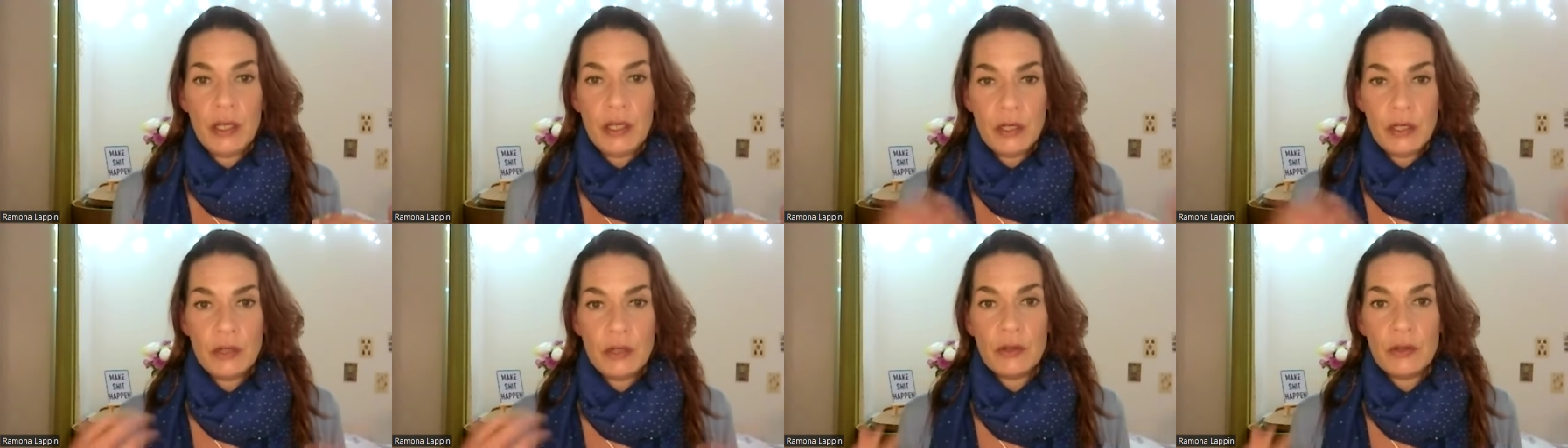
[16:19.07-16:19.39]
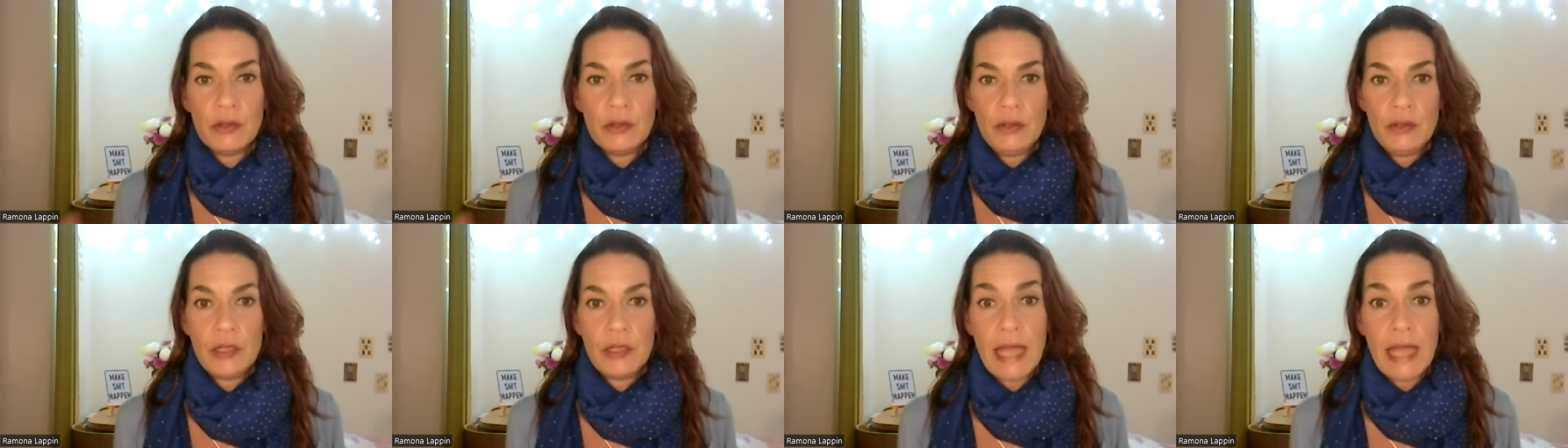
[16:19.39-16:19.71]
You
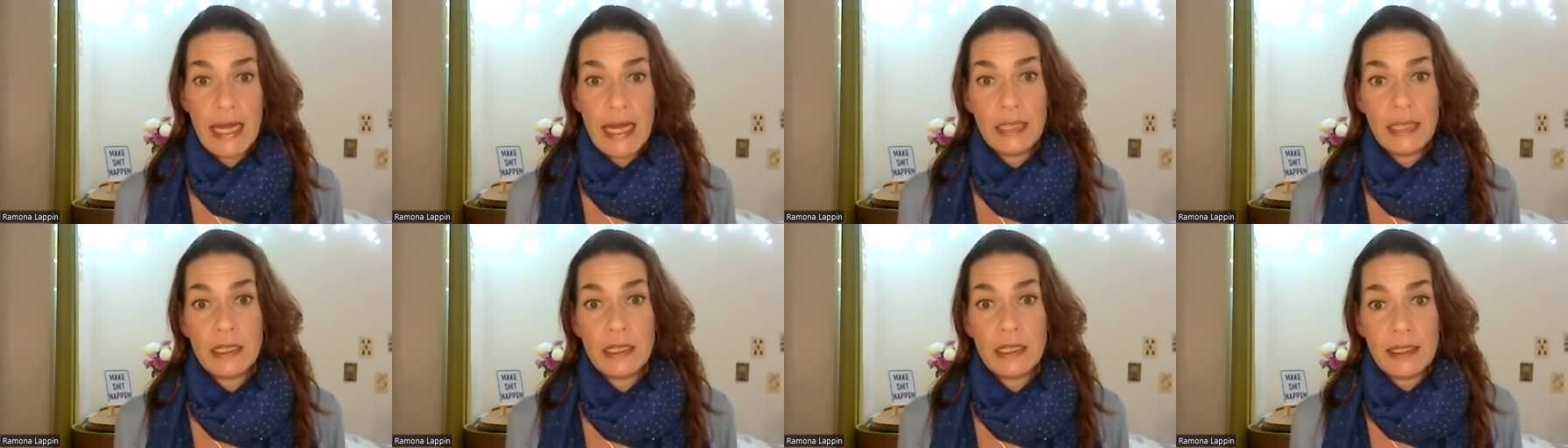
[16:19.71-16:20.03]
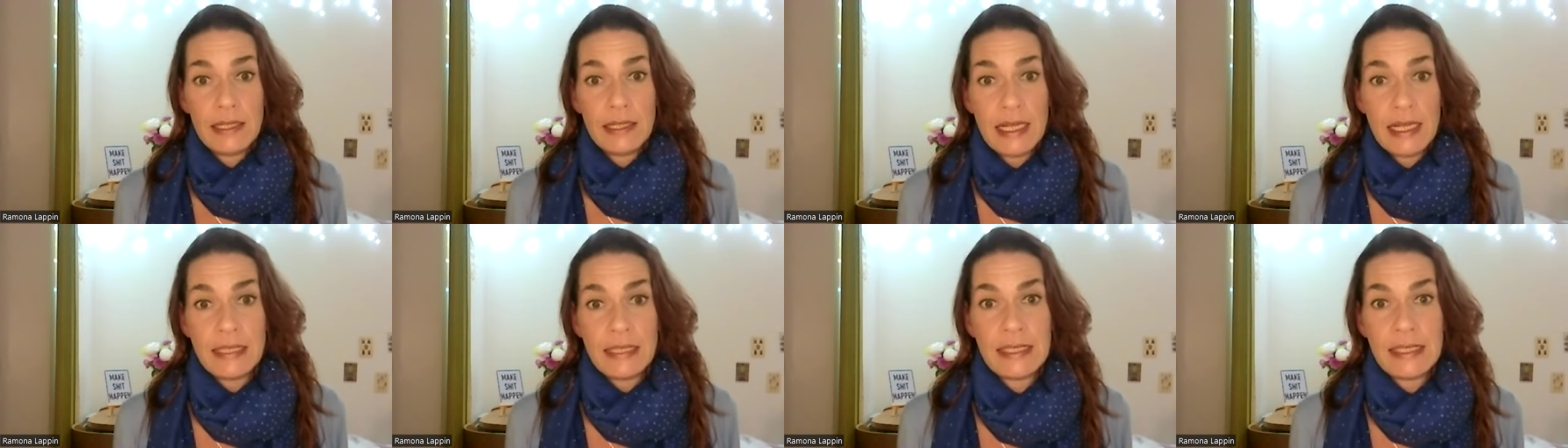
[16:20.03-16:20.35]
know, you can
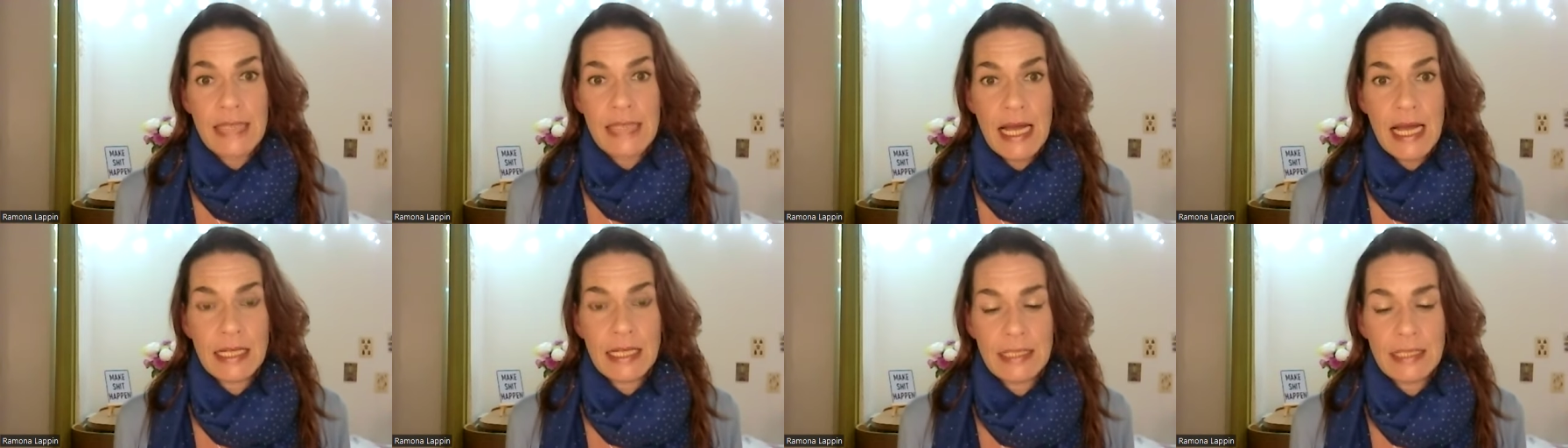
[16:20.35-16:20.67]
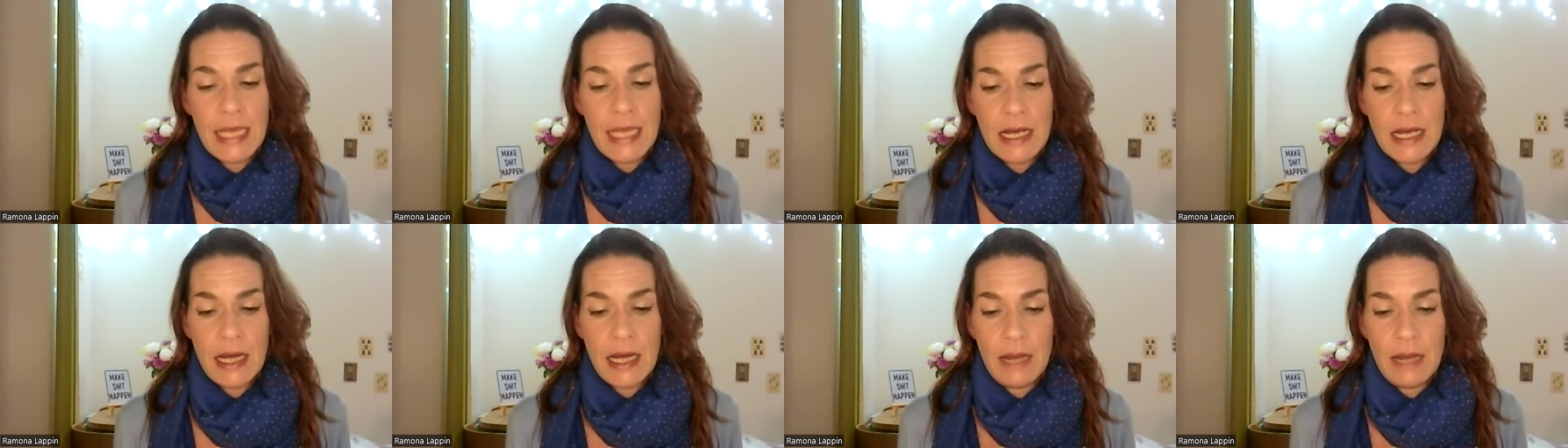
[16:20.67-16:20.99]
get stuck
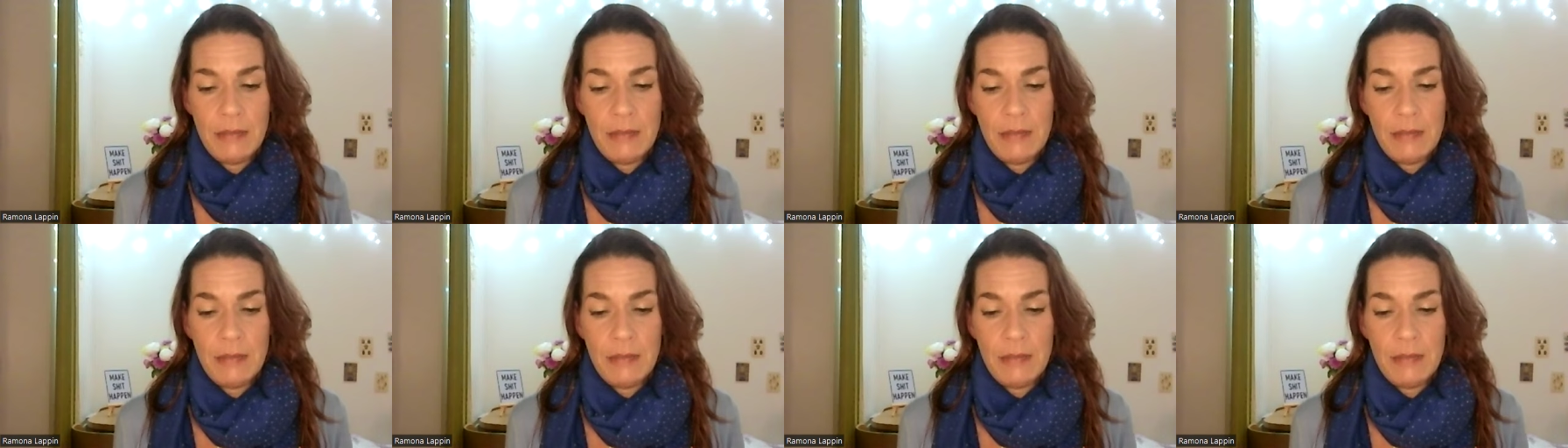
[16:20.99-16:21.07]
there.